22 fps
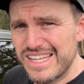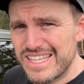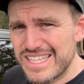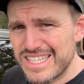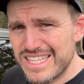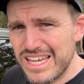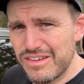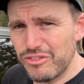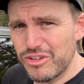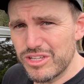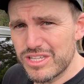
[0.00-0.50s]

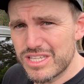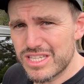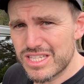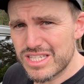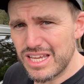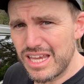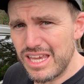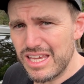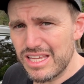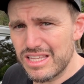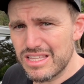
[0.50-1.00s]
7
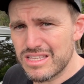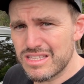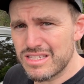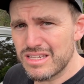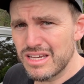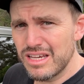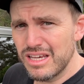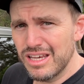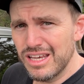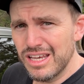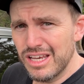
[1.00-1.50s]
seats,
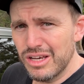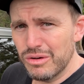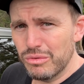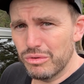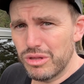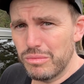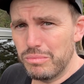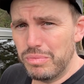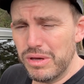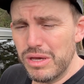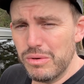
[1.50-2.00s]
well,
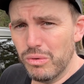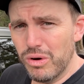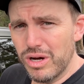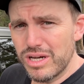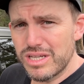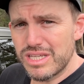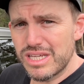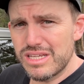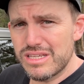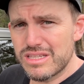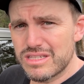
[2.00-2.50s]
the
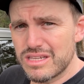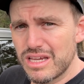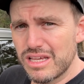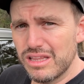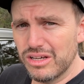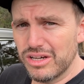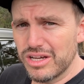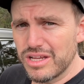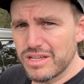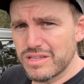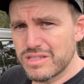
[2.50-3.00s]
BYD Sea Lion